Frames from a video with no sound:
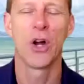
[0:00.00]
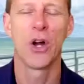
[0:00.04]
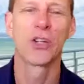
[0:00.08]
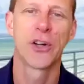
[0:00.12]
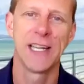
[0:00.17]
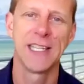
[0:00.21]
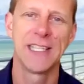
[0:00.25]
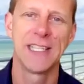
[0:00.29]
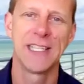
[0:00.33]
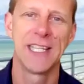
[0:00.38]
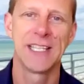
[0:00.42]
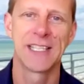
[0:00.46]

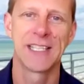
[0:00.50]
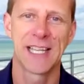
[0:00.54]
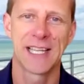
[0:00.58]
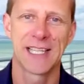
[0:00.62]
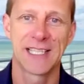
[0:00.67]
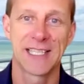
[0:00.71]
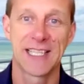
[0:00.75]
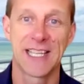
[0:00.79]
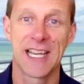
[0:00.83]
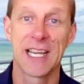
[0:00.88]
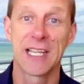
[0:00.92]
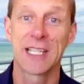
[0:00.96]
on creating
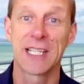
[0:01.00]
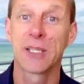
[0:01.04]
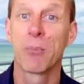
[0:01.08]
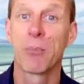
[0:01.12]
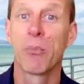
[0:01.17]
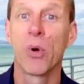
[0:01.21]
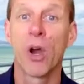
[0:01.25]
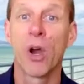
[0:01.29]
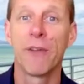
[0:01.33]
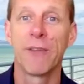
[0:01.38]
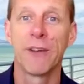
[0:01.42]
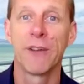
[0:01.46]

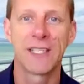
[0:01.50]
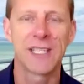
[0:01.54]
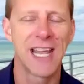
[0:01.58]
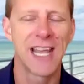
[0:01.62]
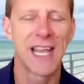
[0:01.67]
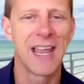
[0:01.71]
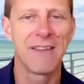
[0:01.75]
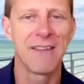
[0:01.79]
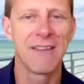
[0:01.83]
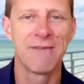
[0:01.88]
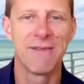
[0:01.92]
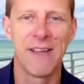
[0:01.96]
success,
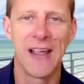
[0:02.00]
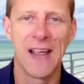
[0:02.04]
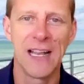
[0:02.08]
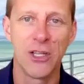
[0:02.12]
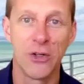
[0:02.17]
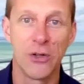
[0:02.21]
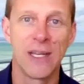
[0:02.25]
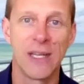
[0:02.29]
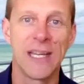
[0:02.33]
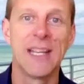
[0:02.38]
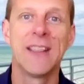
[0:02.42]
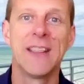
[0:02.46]
profits, and
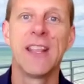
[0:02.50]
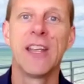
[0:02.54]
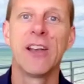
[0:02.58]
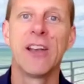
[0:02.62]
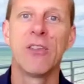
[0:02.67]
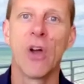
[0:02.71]
value in